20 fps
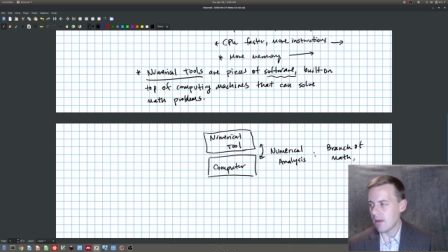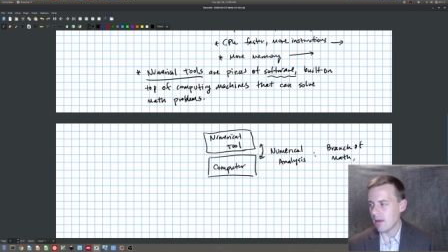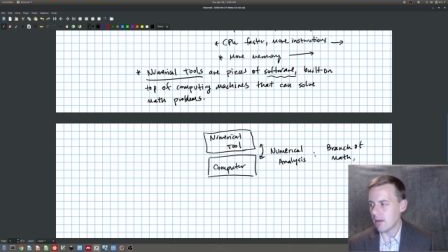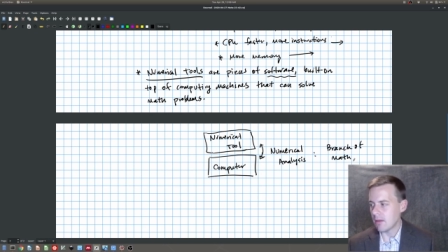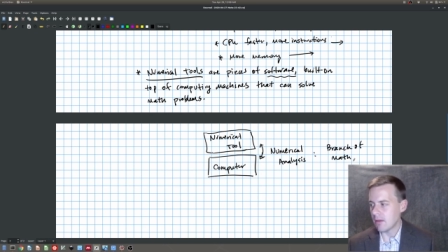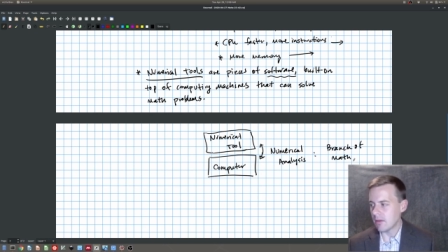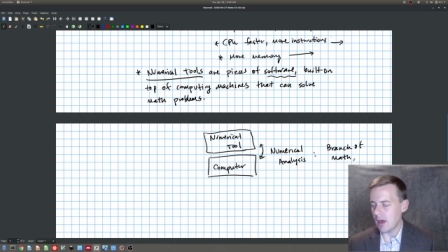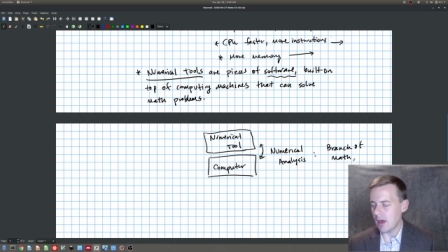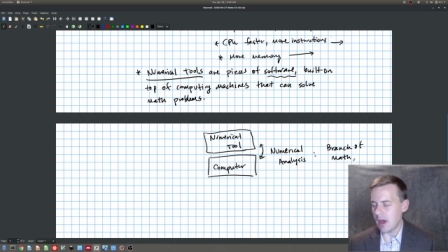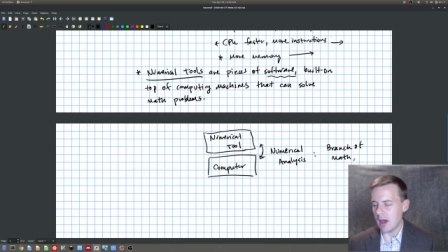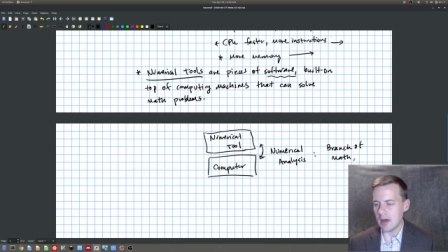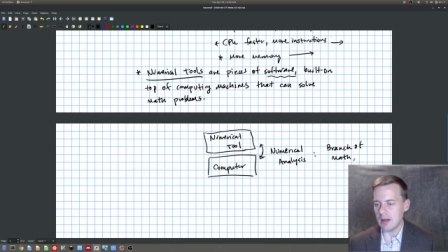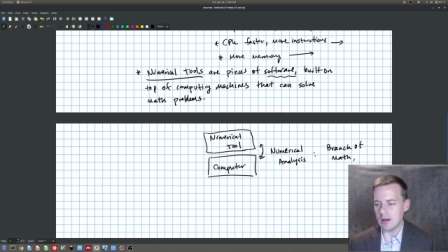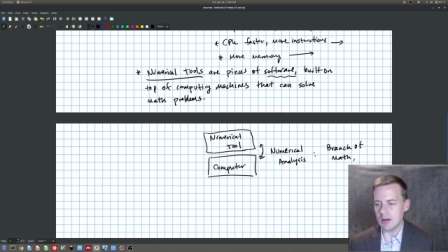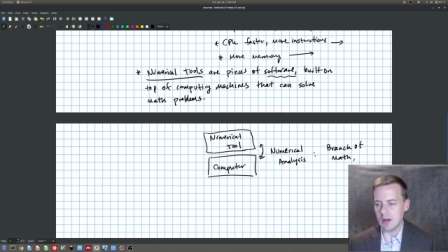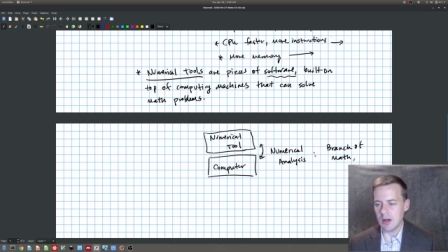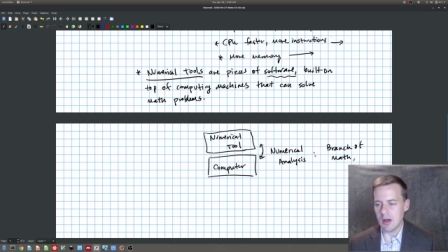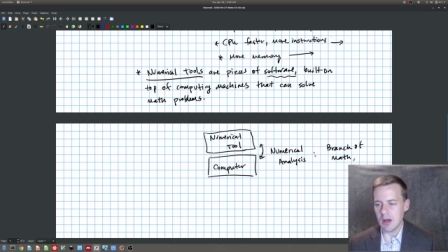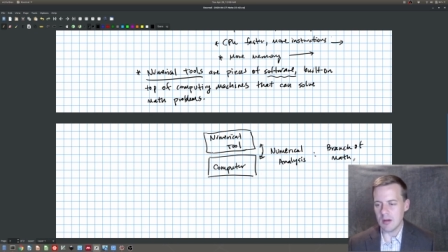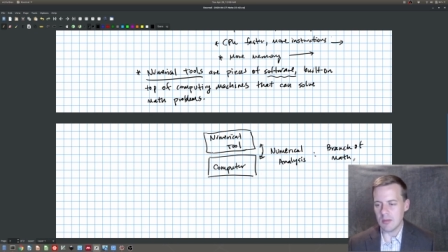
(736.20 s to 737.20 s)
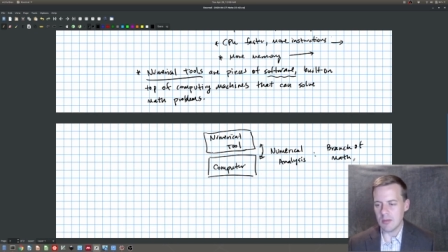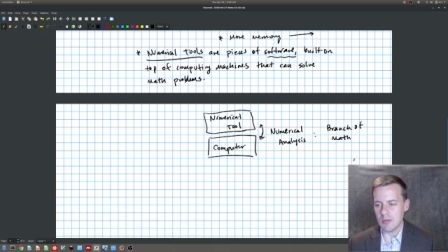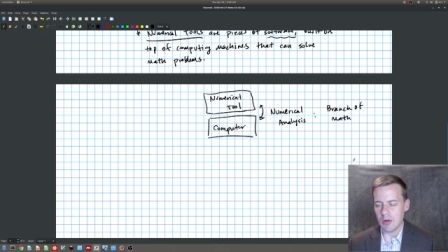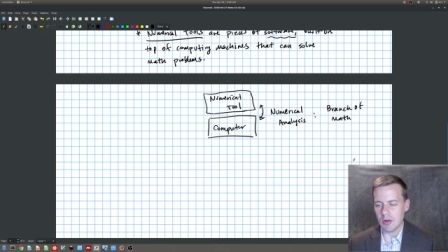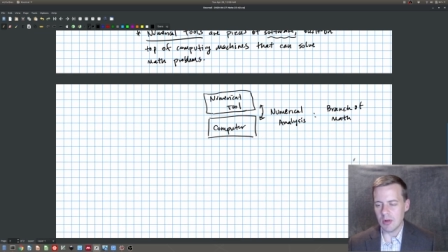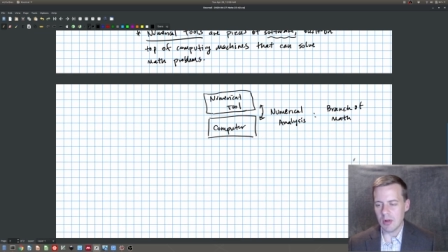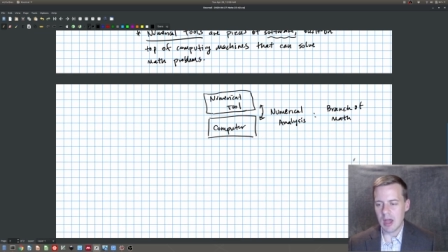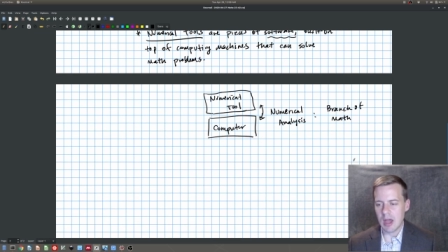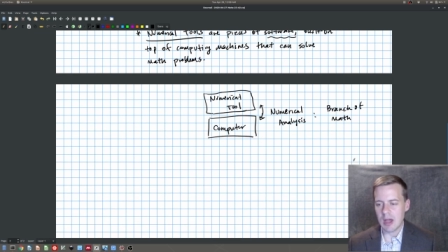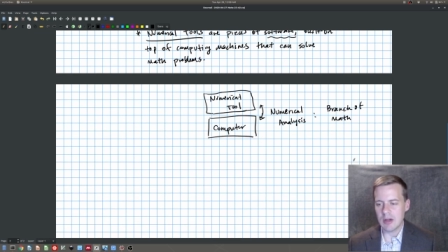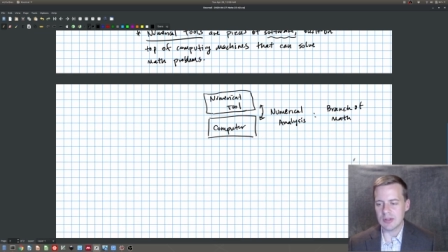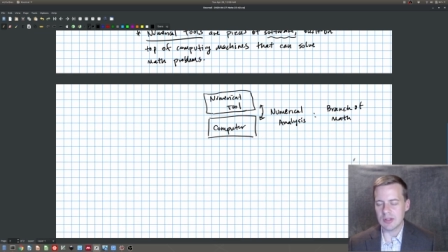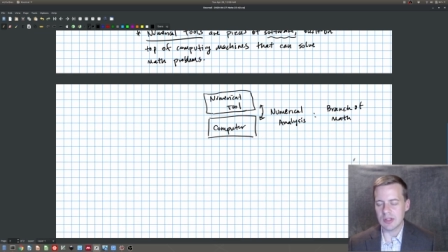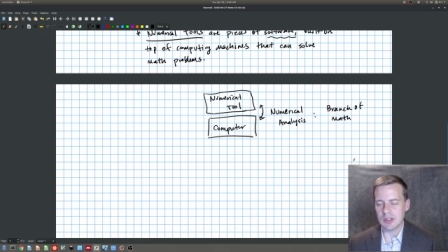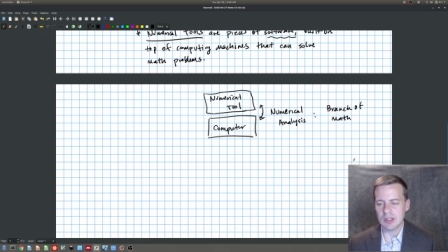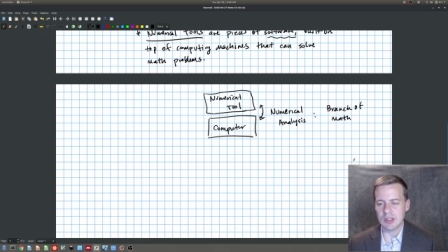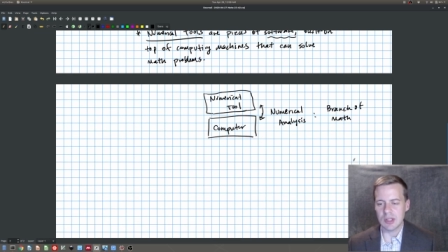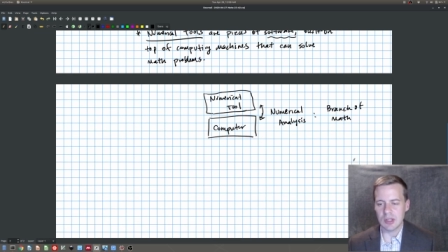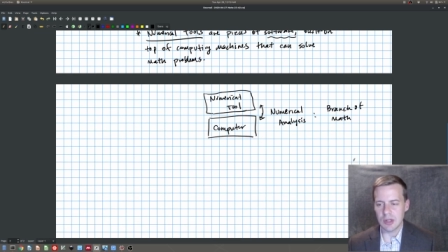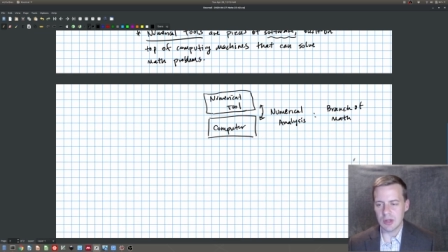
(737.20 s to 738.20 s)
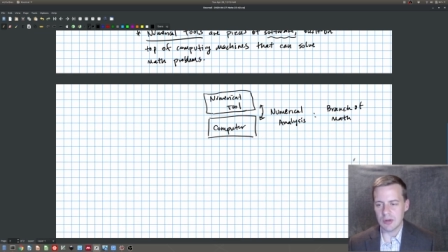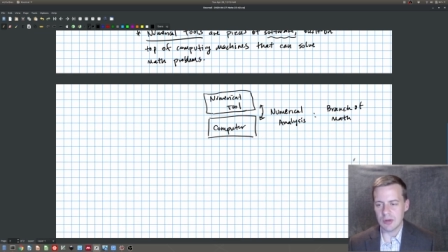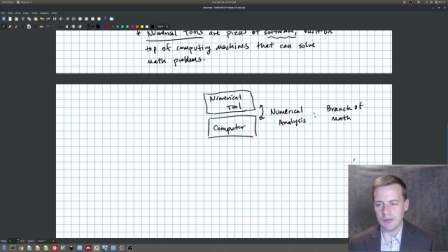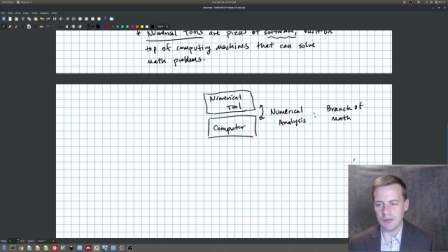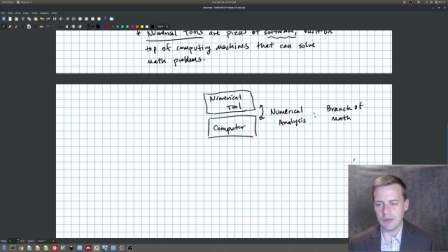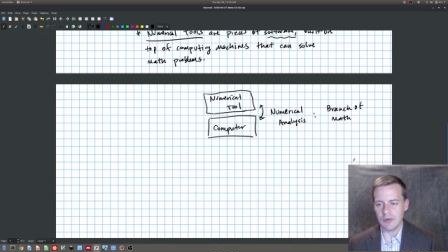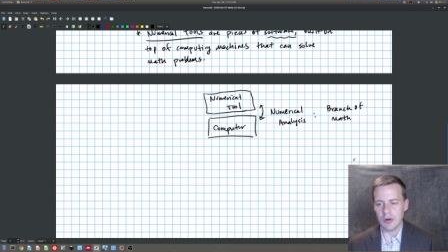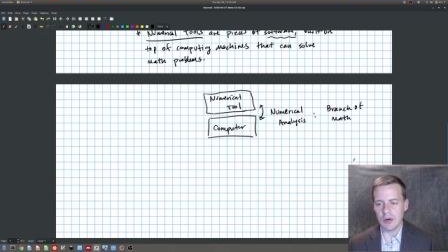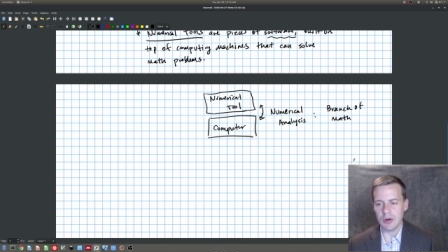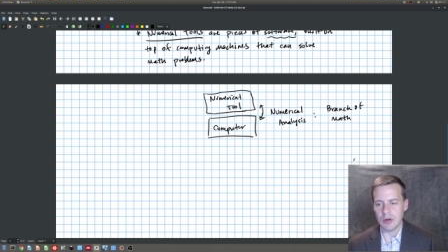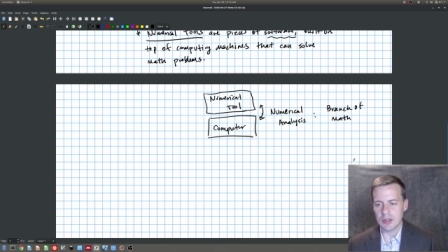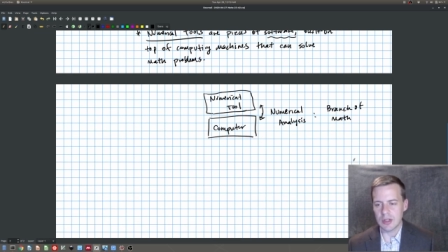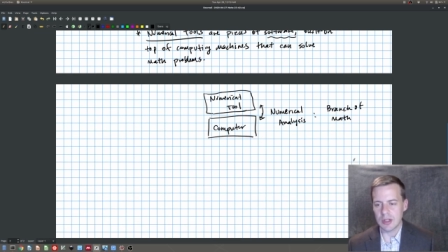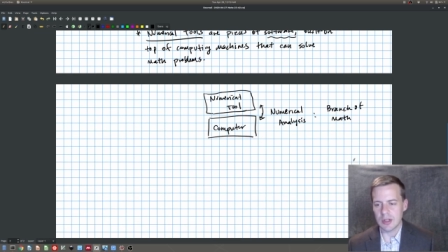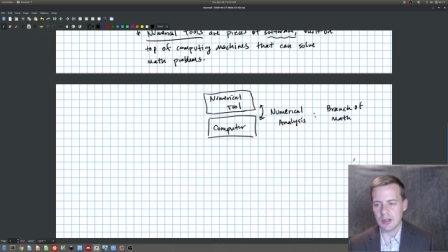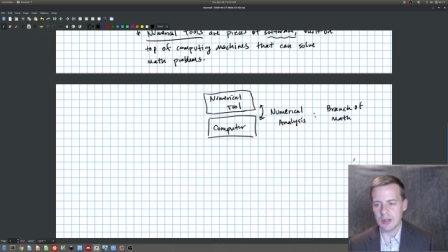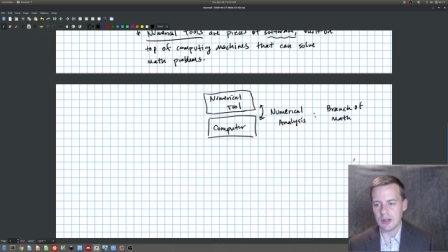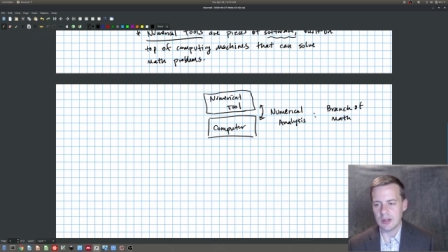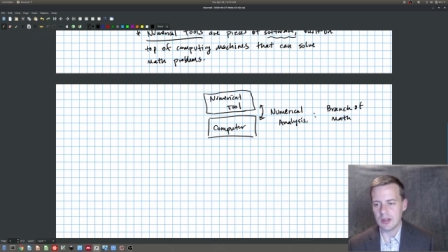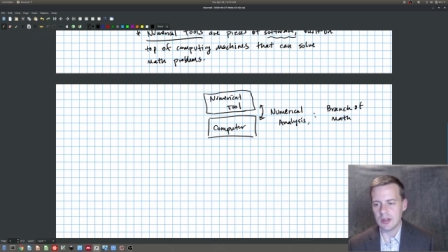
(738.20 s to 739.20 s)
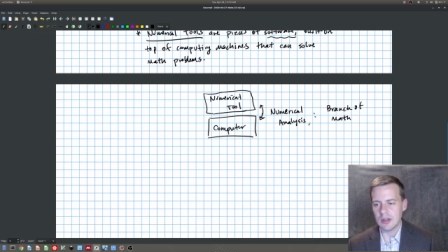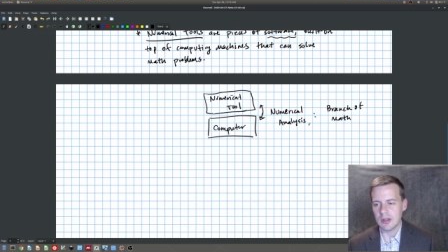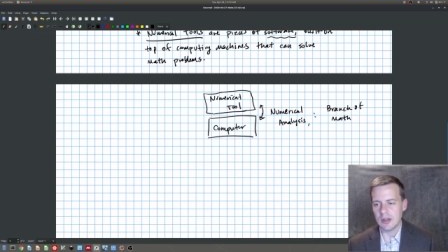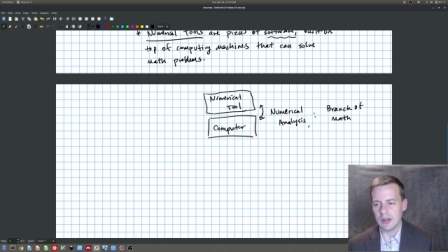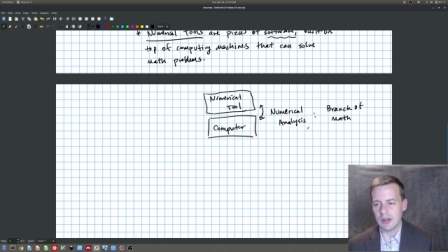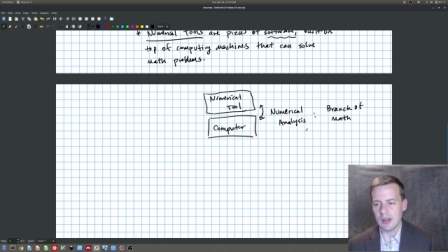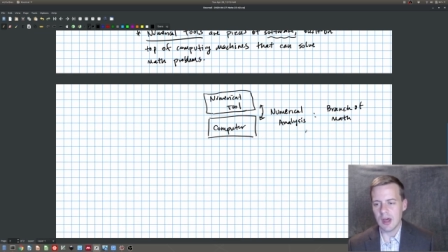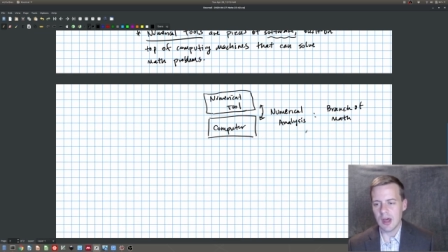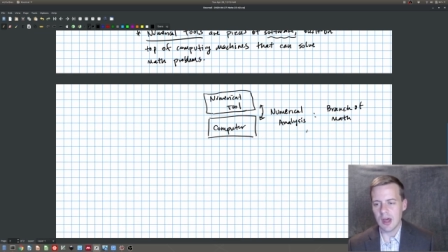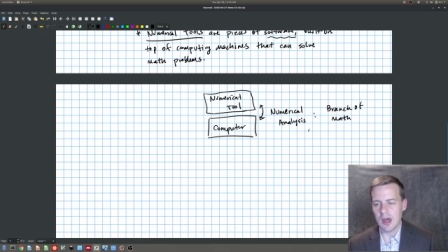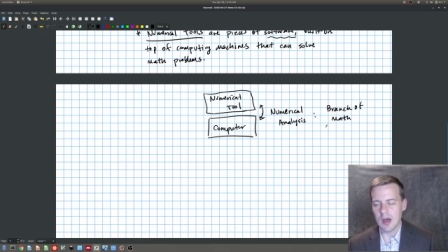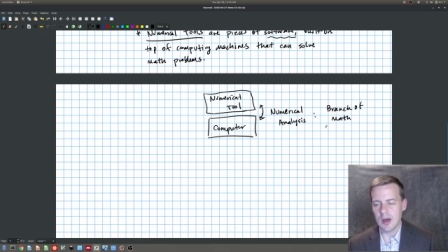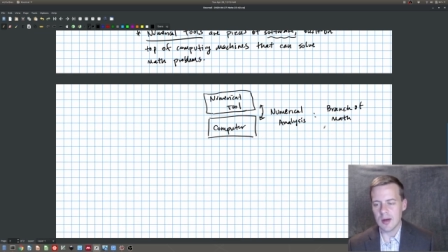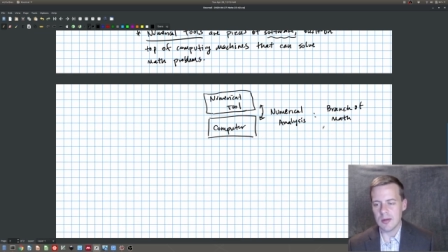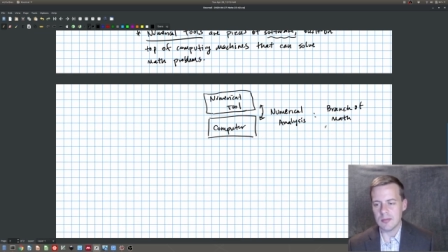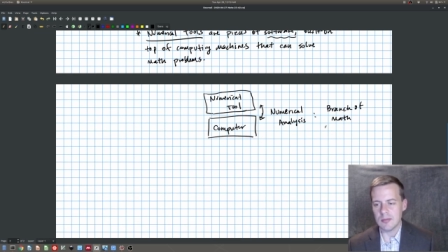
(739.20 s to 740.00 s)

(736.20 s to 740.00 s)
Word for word: that allows us to convert, that